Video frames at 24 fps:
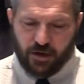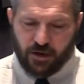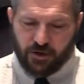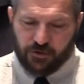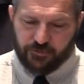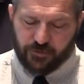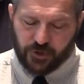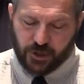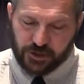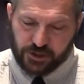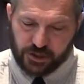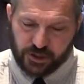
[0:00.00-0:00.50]

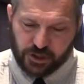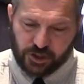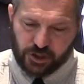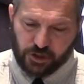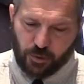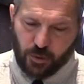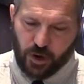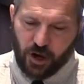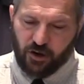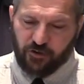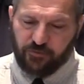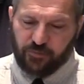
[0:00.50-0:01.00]
Verses
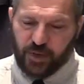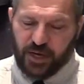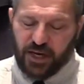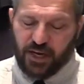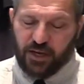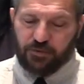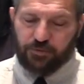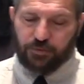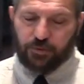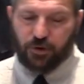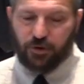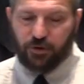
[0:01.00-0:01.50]

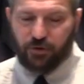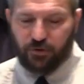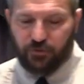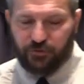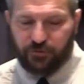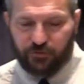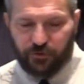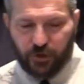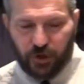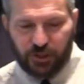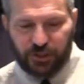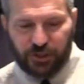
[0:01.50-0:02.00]
12b
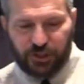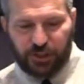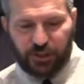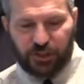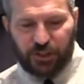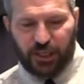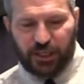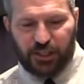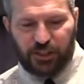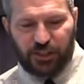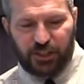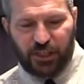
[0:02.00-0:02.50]
through verses
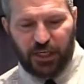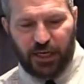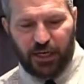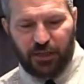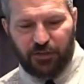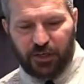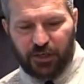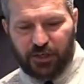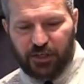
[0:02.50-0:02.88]
16, the